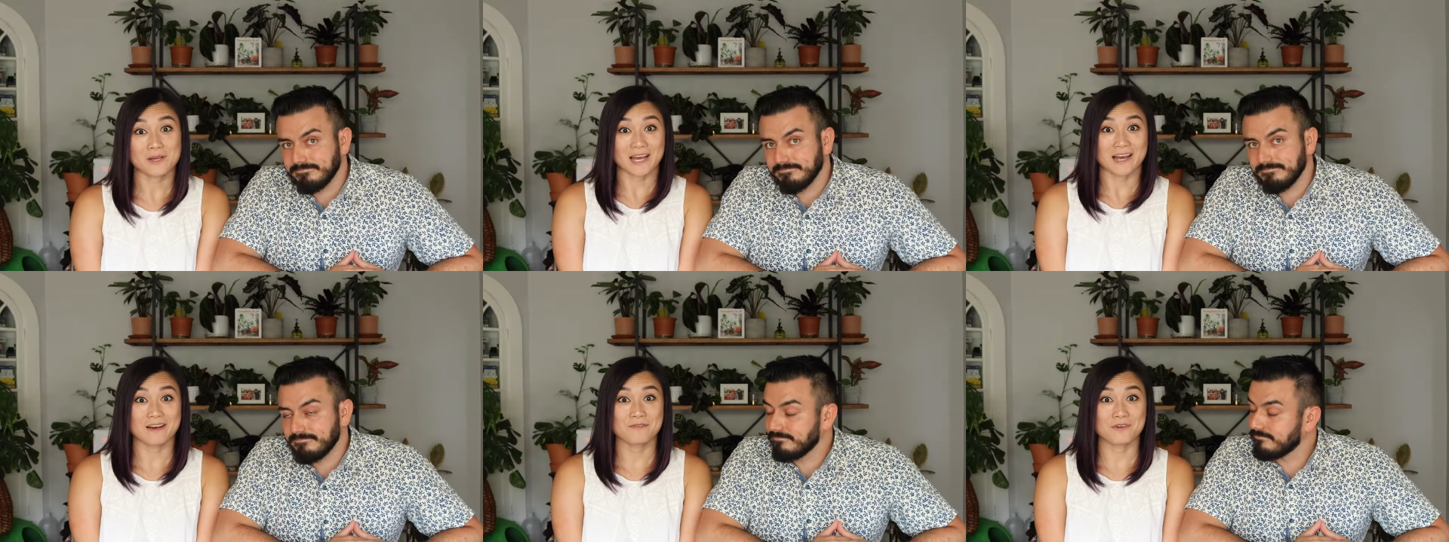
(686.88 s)
Speaker 1: we
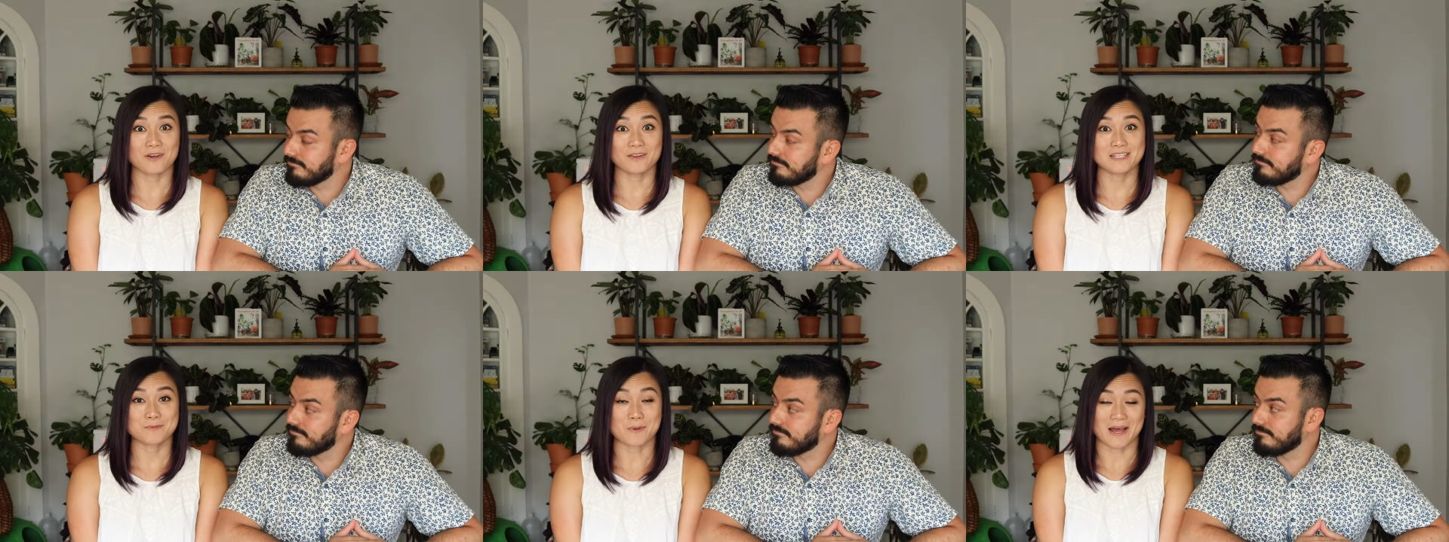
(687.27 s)
have
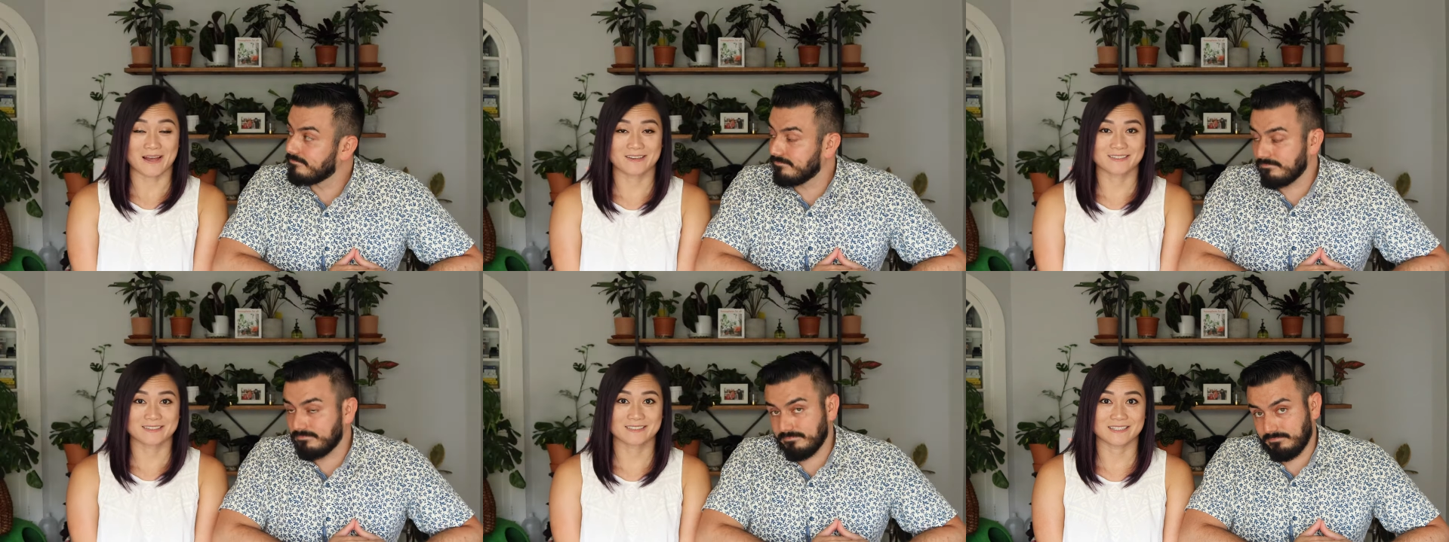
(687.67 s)
all these
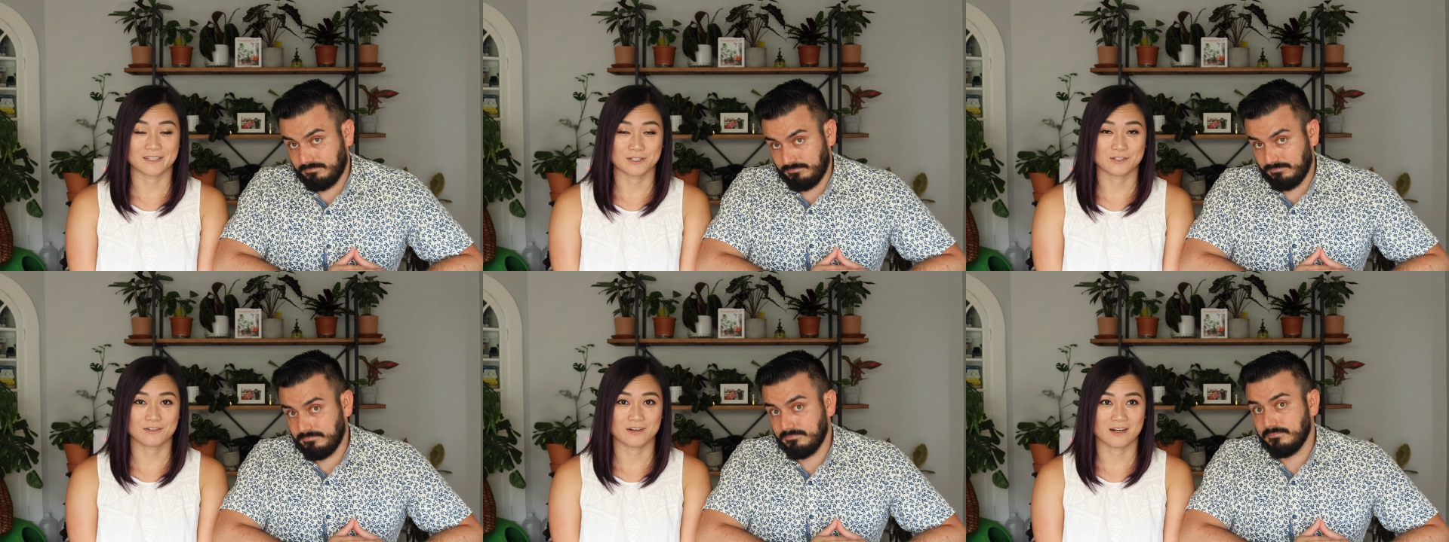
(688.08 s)
piles in
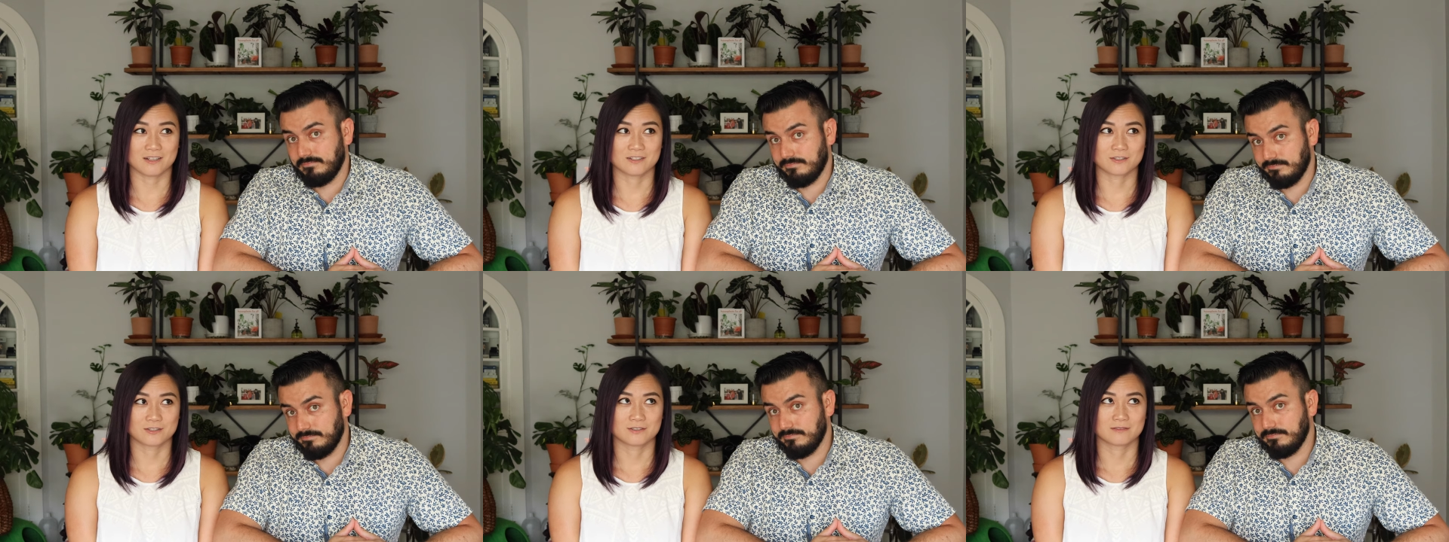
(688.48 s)
the
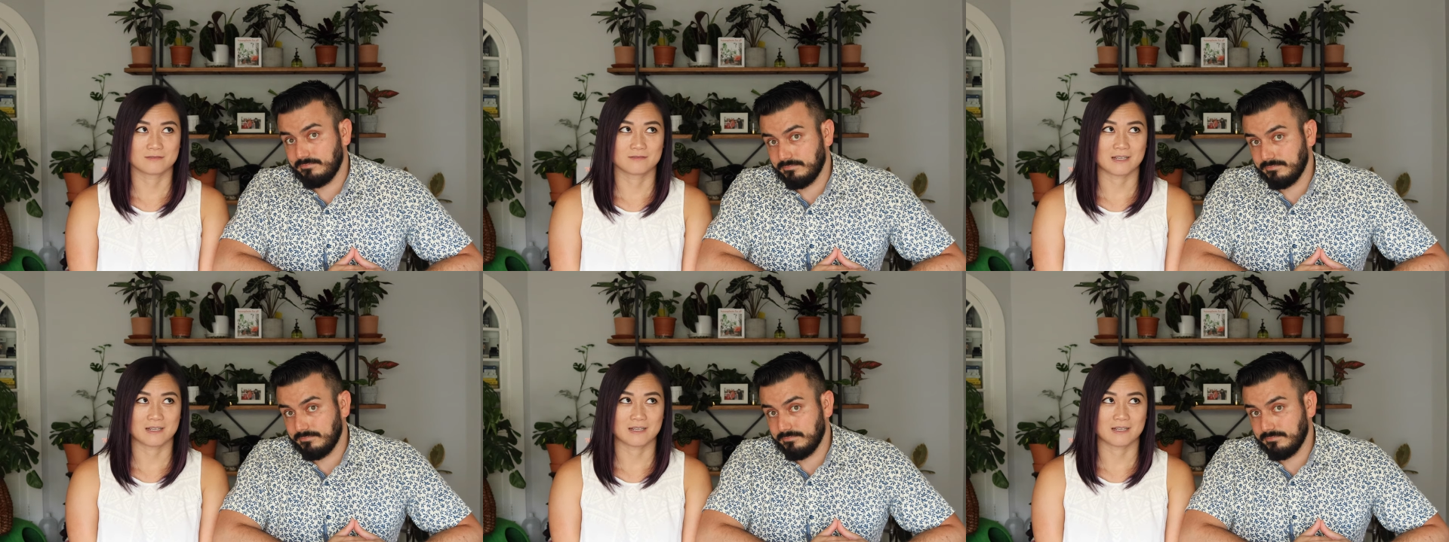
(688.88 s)
garage